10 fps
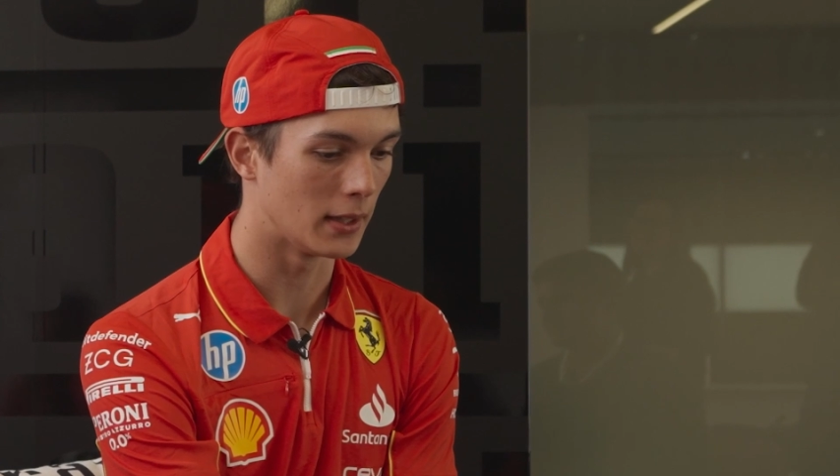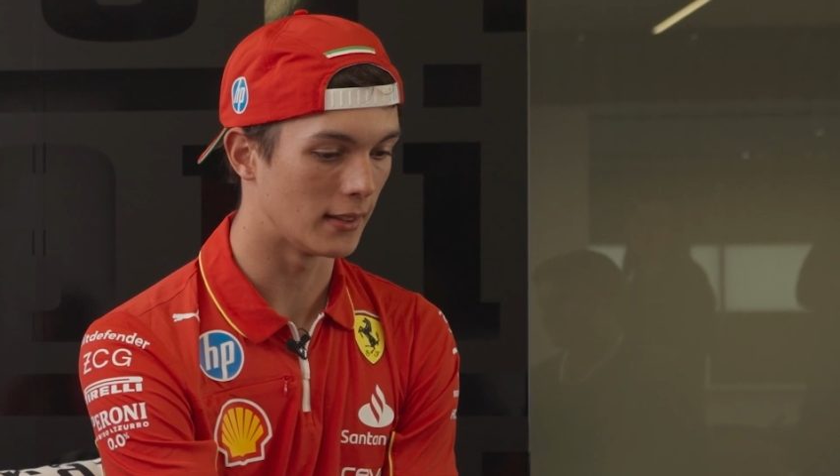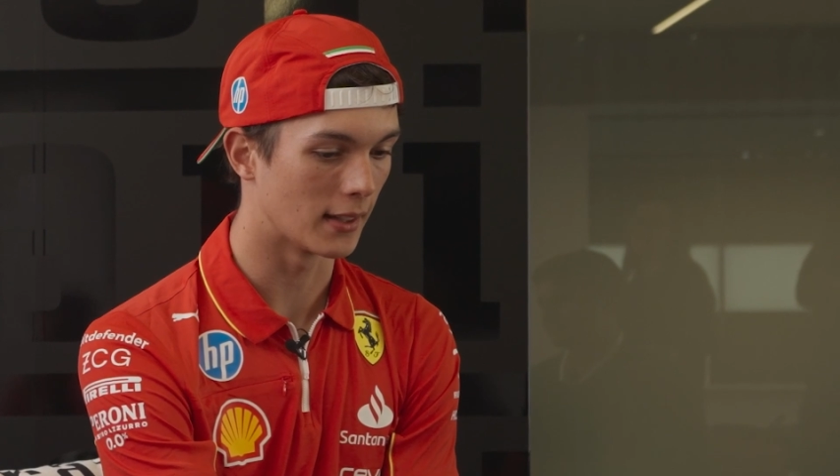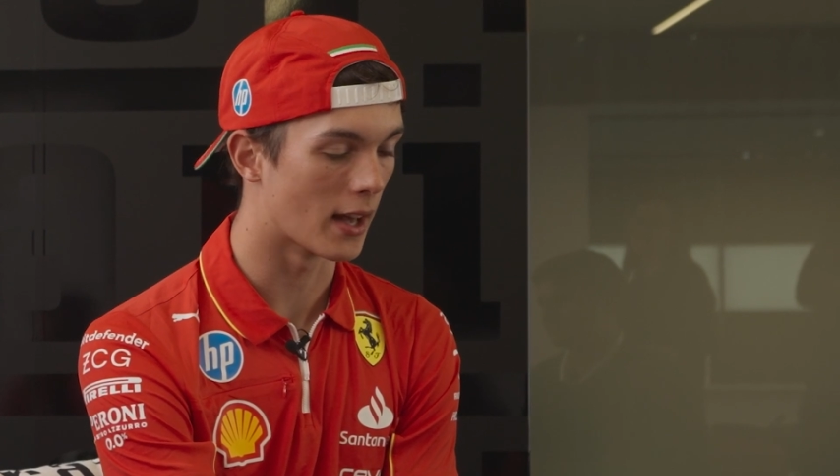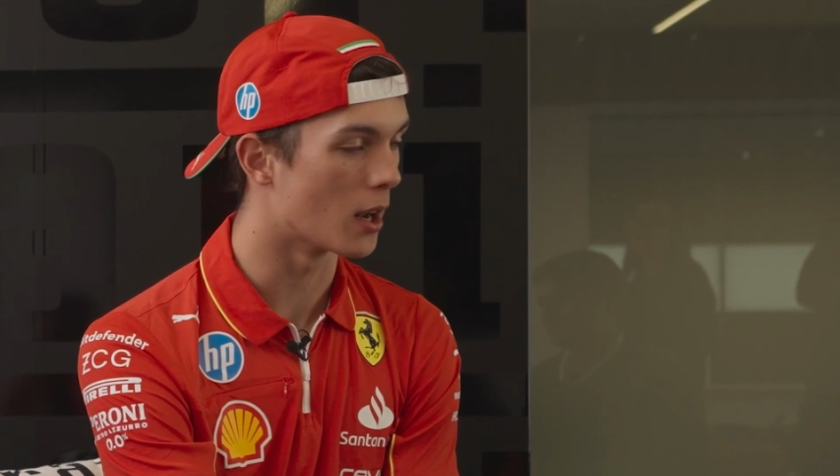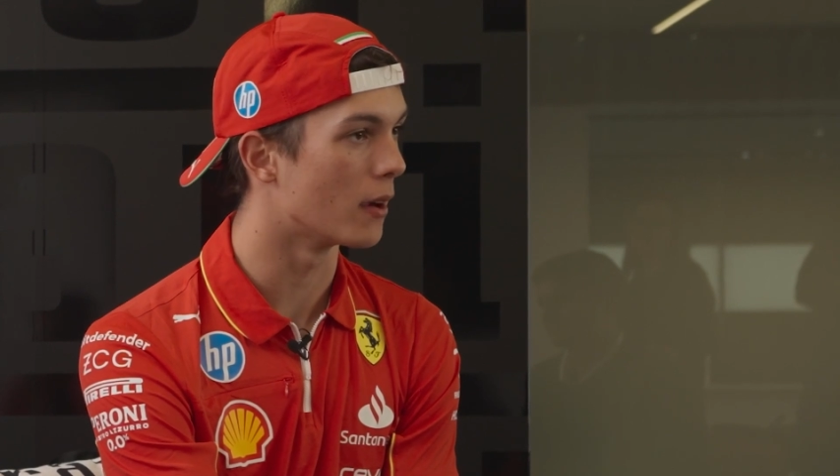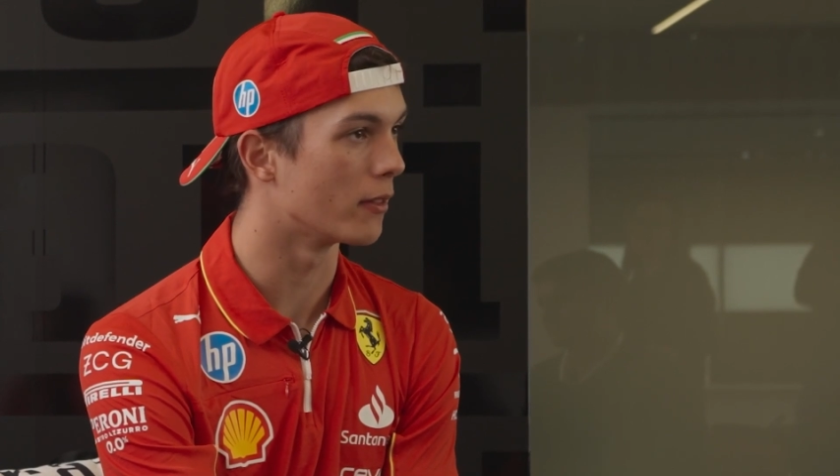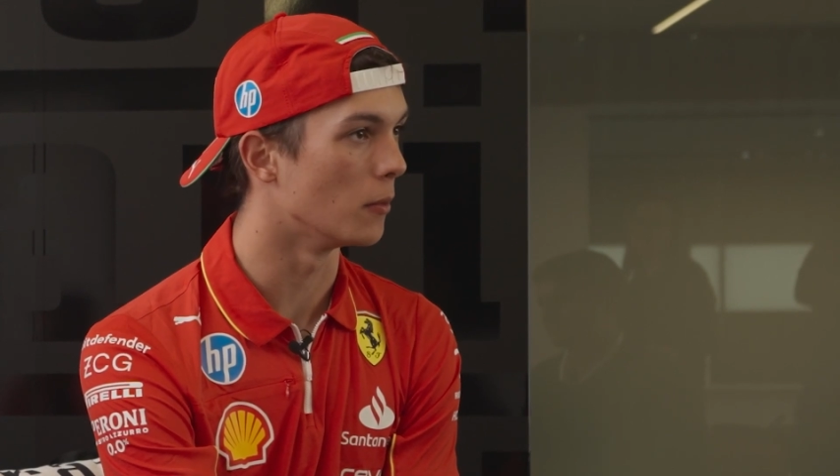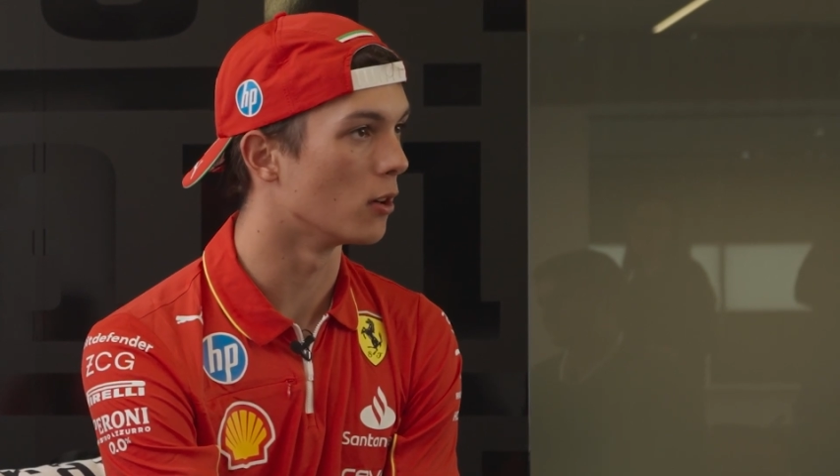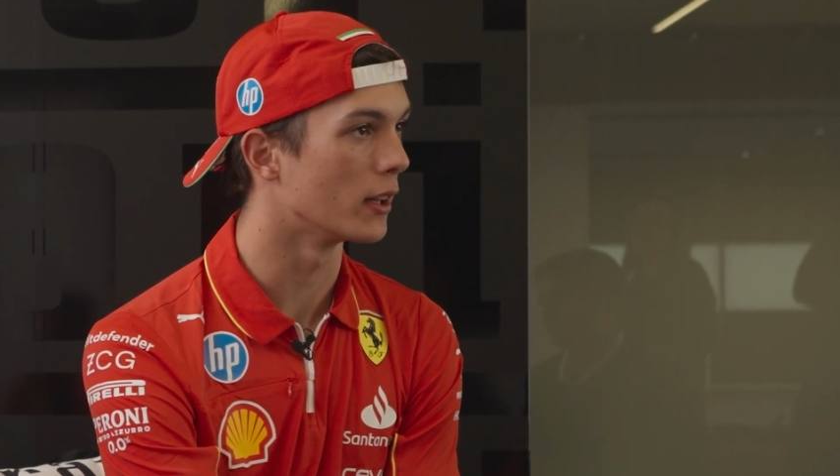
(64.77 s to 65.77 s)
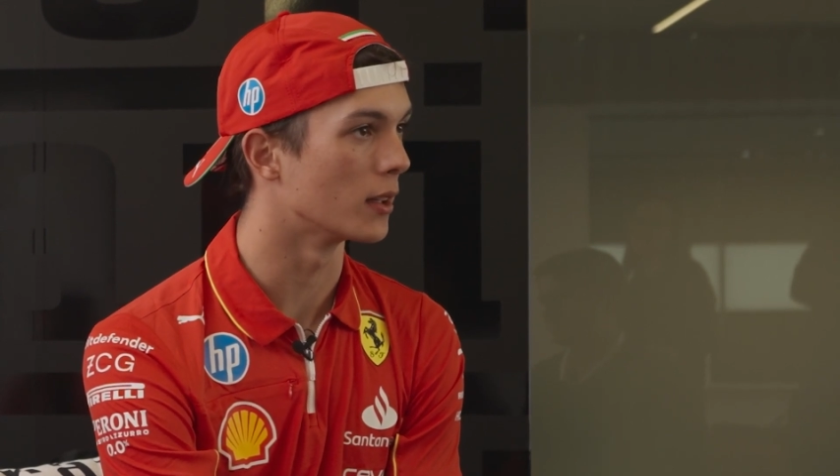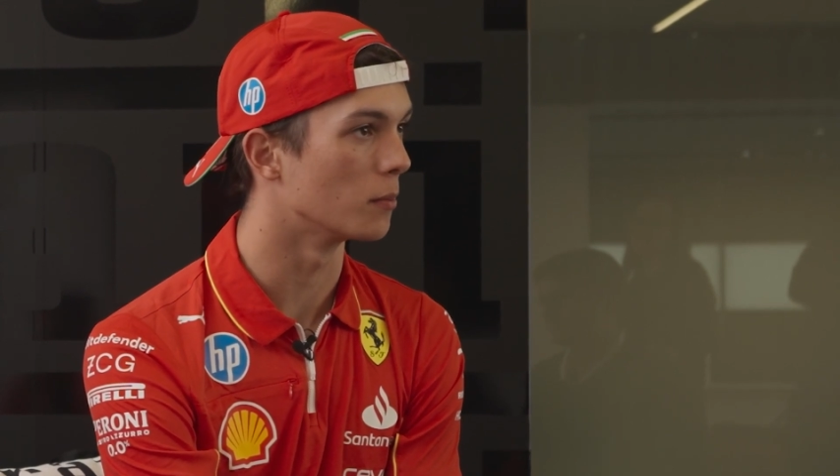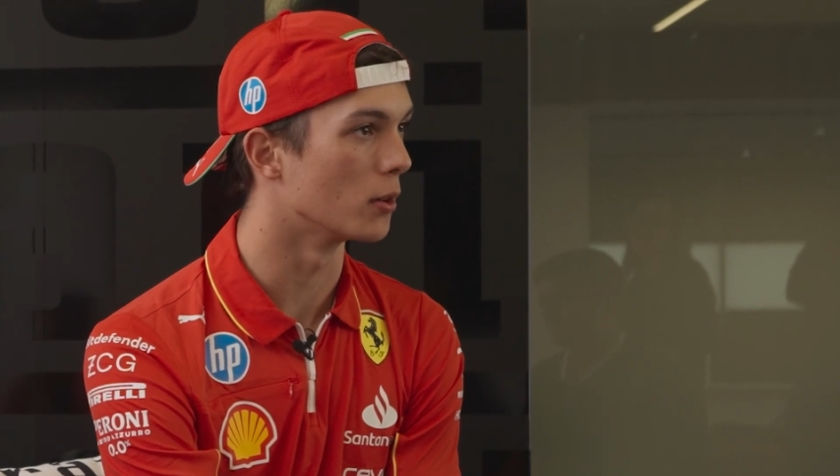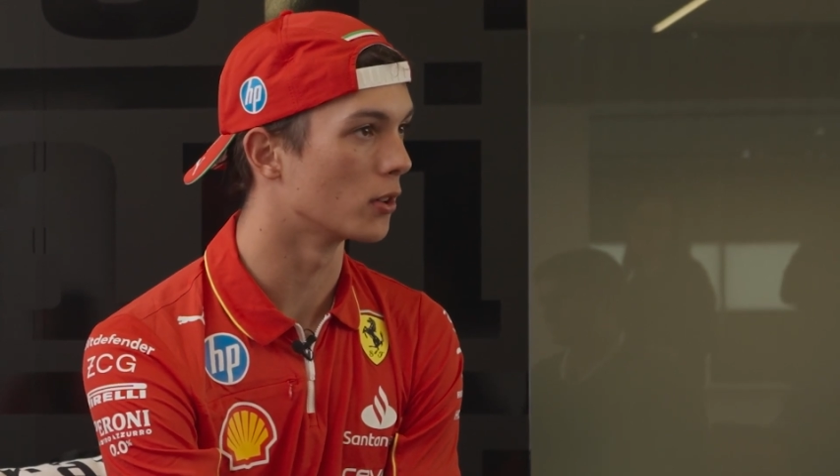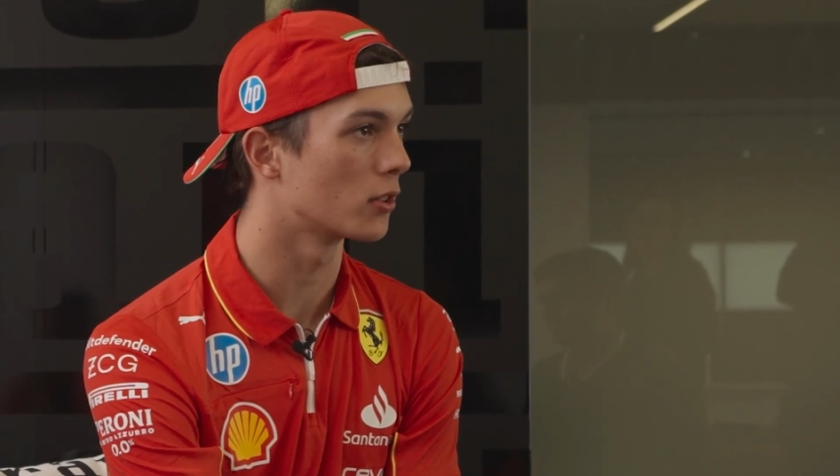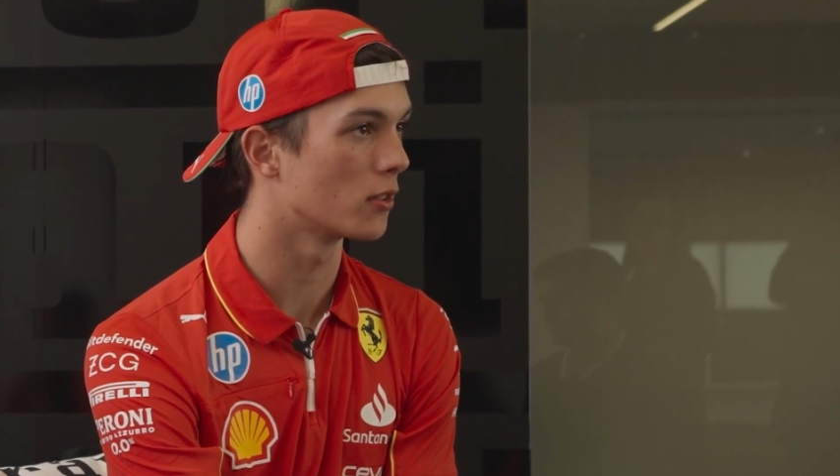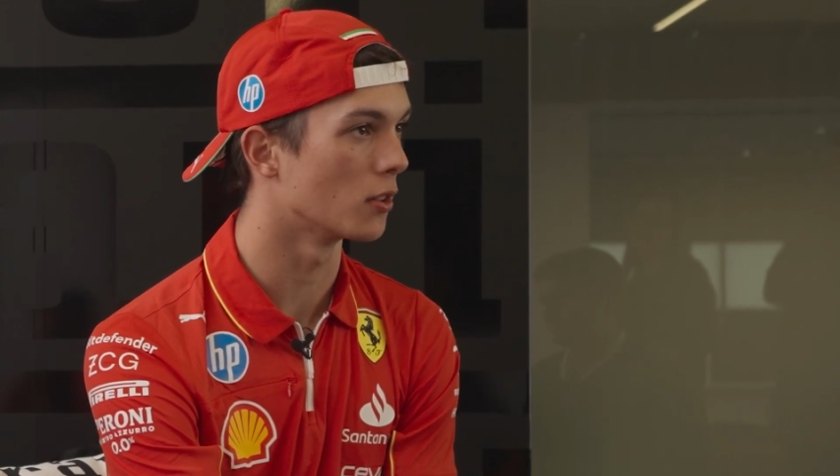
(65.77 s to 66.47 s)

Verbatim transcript: me to get up every morning and push